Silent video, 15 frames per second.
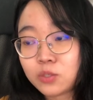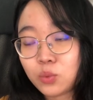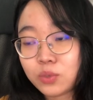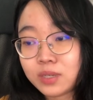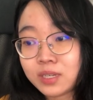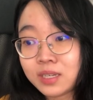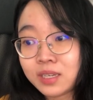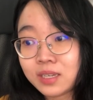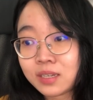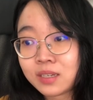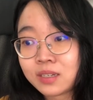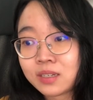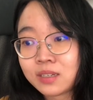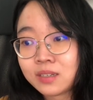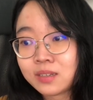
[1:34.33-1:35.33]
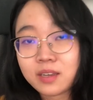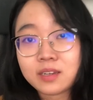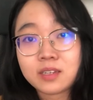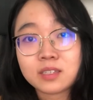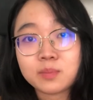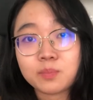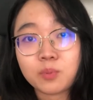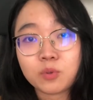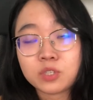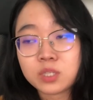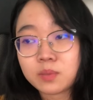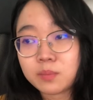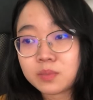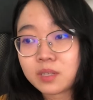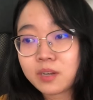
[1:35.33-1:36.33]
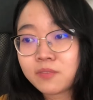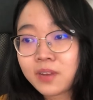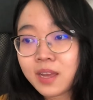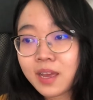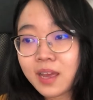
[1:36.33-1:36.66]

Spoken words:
unique? You just bullshit some stuff.